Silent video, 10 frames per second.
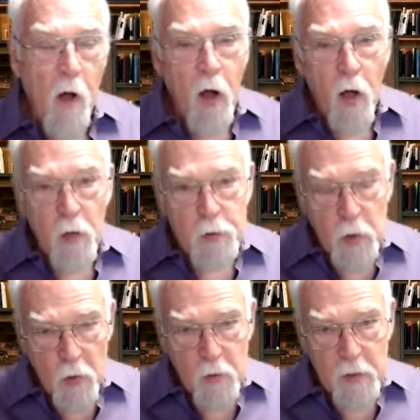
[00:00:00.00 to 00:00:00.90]
all
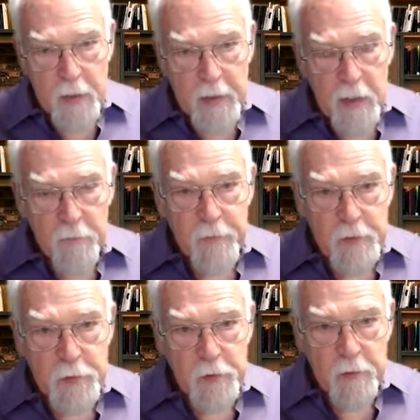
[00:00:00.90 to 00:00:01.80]
totally
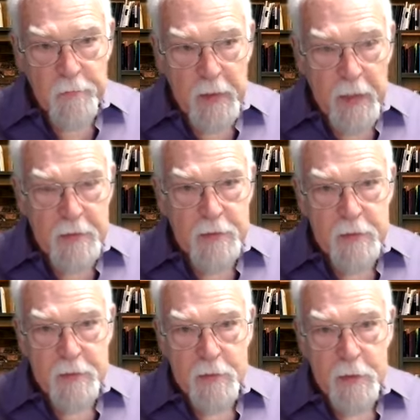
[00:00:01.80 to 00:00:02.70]
adventure
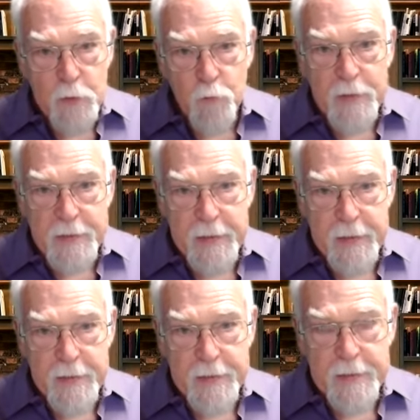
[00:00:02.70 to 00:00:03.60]
because it's
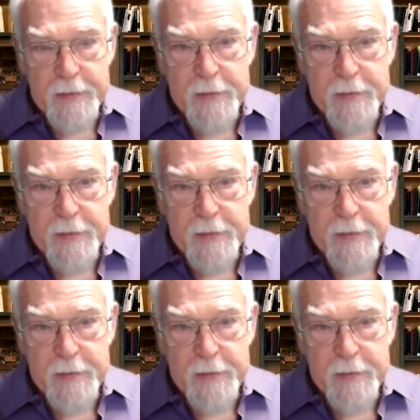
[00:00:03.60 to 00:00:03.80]
risky